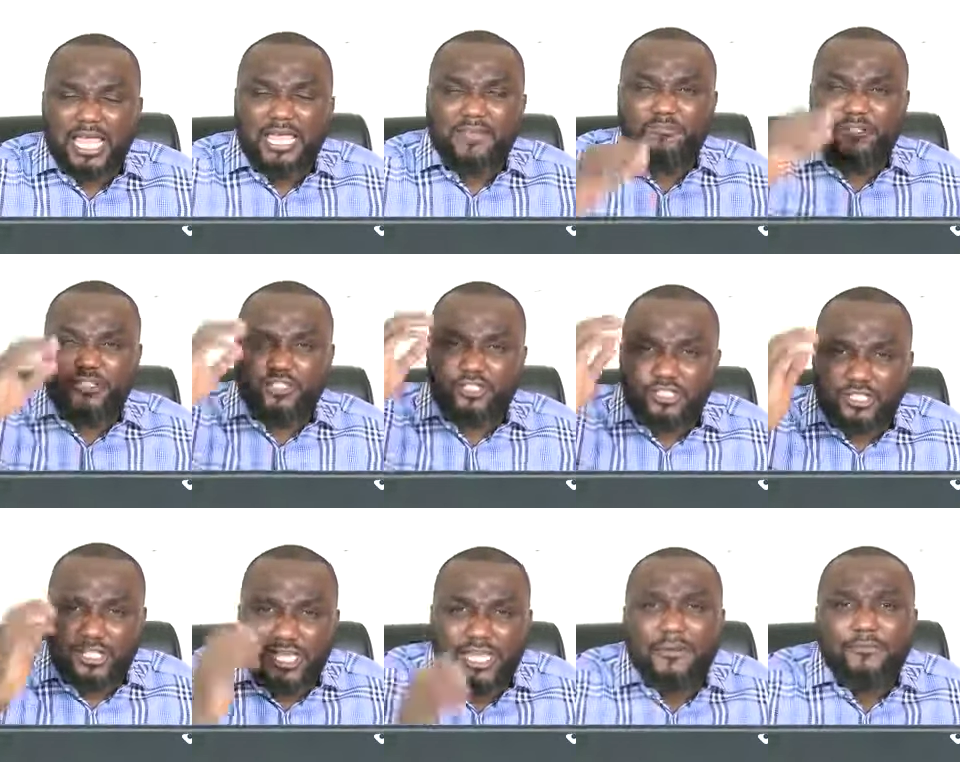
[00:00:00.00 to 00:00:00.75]
every
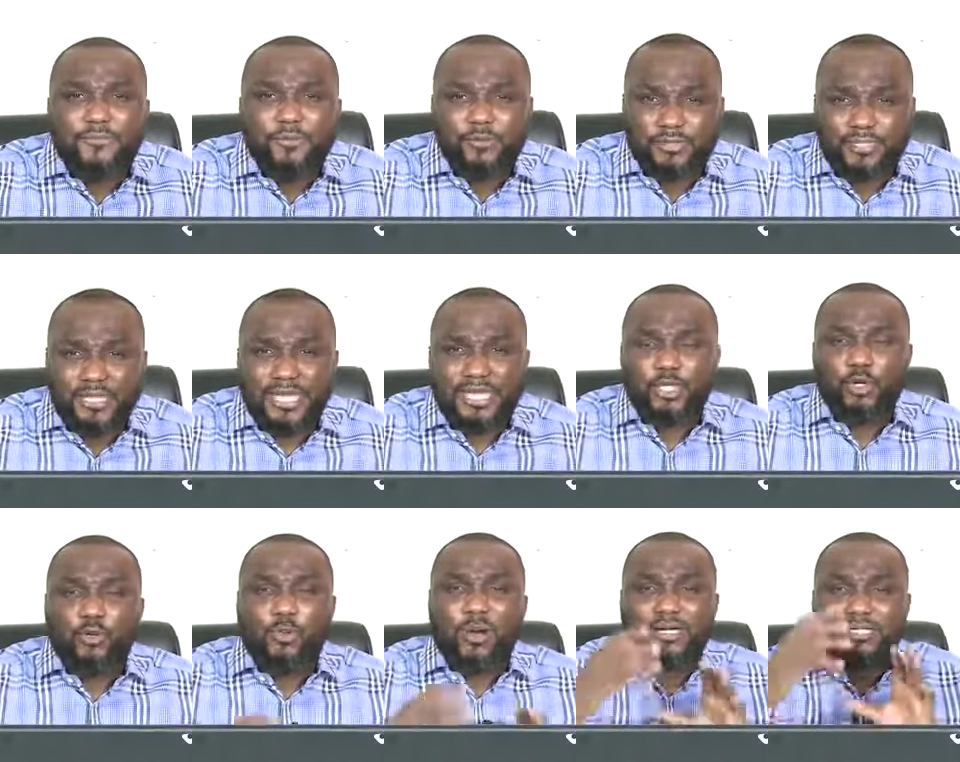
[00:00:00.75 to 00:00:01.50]
step you take,
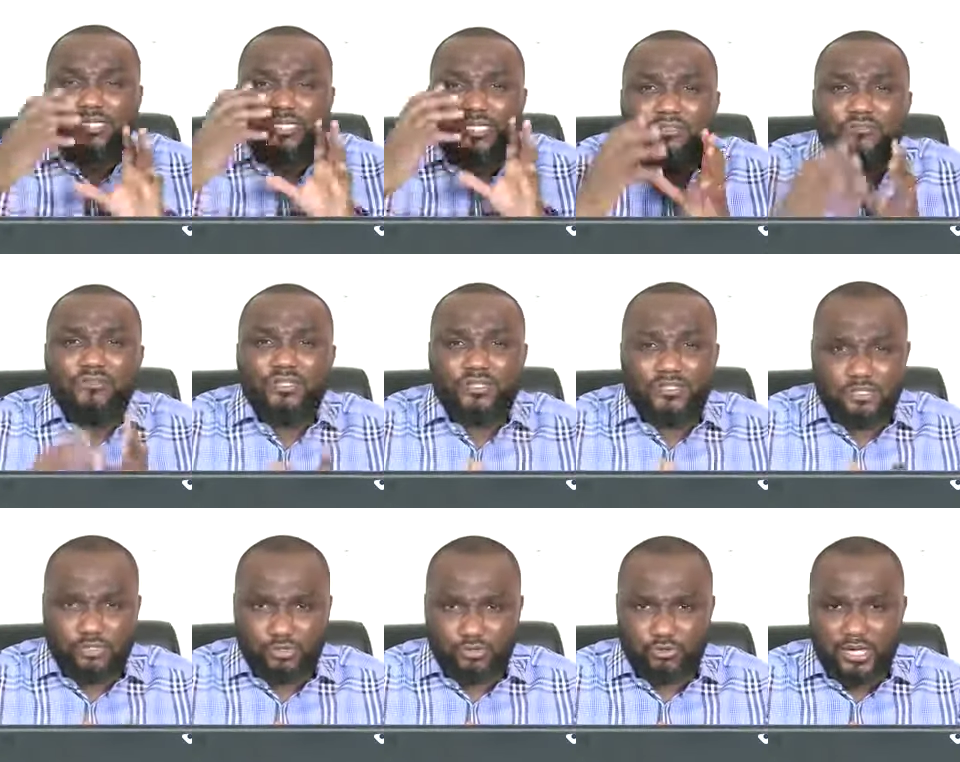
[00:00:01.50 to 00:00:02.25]
your
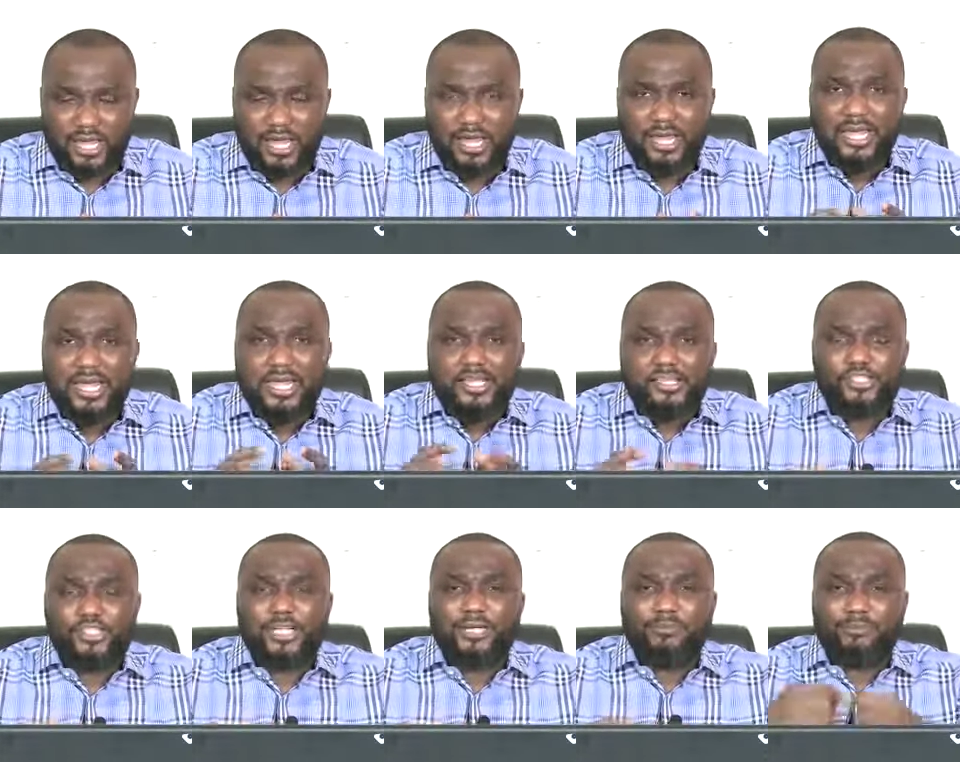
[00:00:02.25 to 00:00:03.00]
activities today
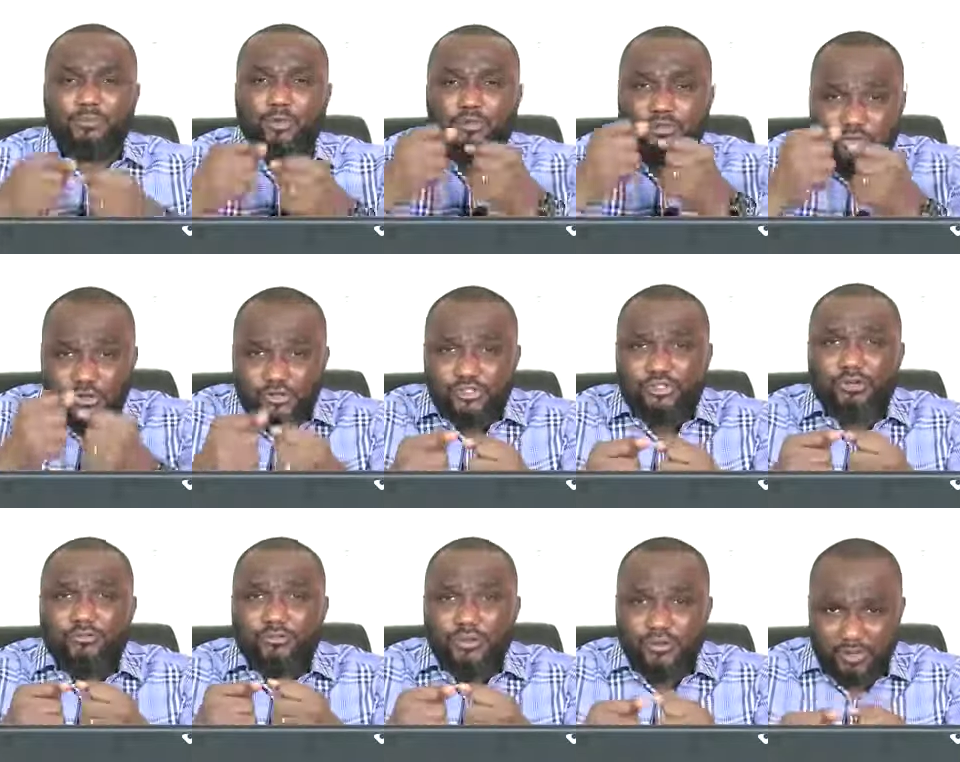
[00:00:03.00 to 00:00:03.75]
shall produce
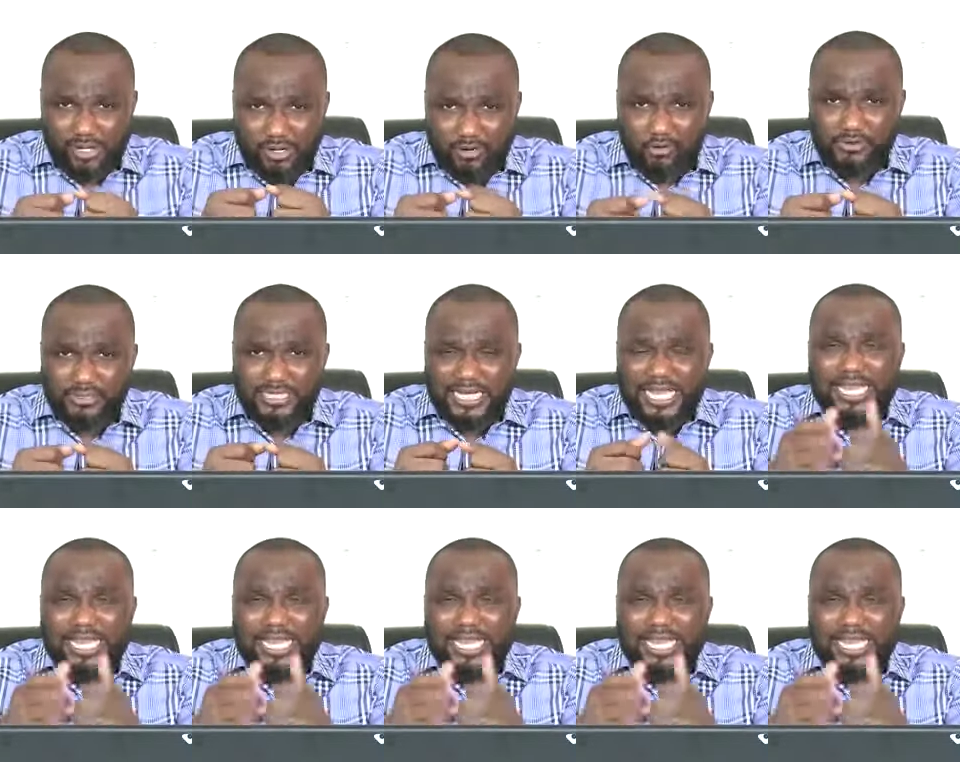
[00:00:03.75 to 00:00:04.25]
a miracle.